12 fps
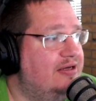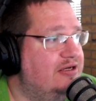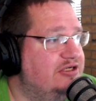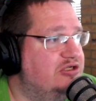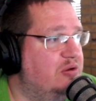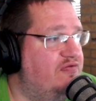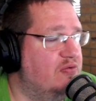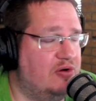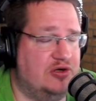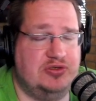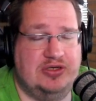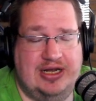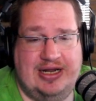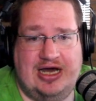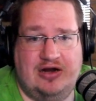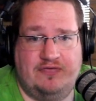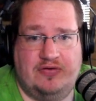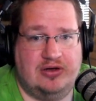So if you want to get out
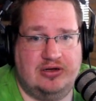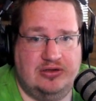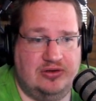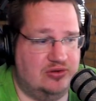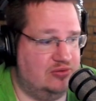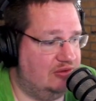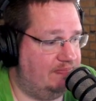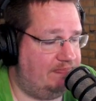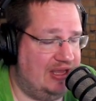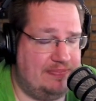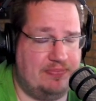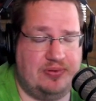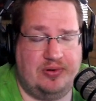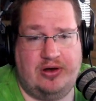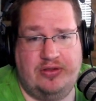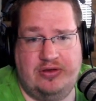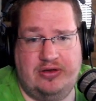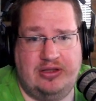of, uh, you know, the big
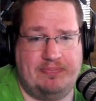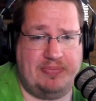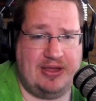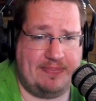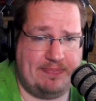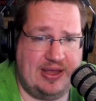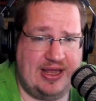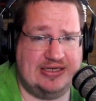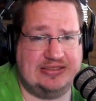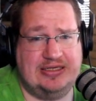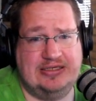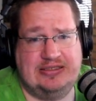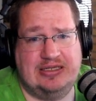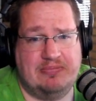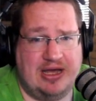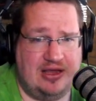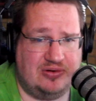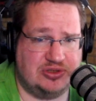brother, the big business, the
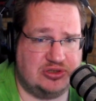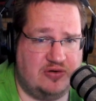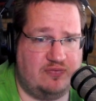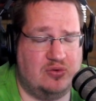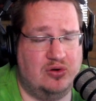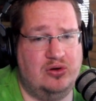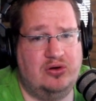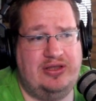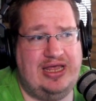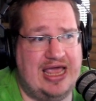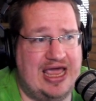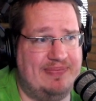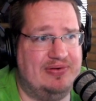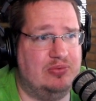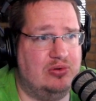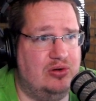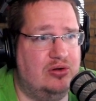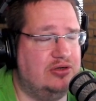Microsoft world, the Apple
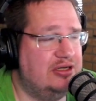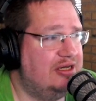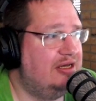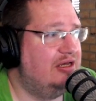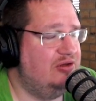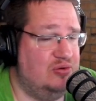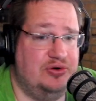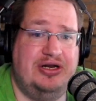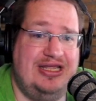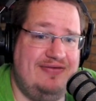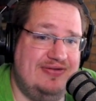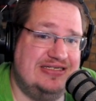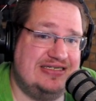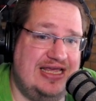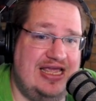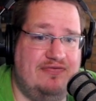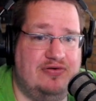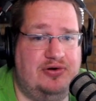world, you're not even
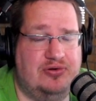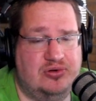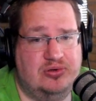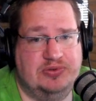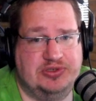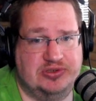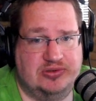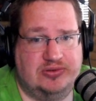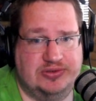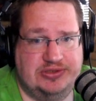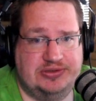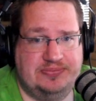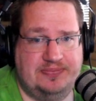safe on the open source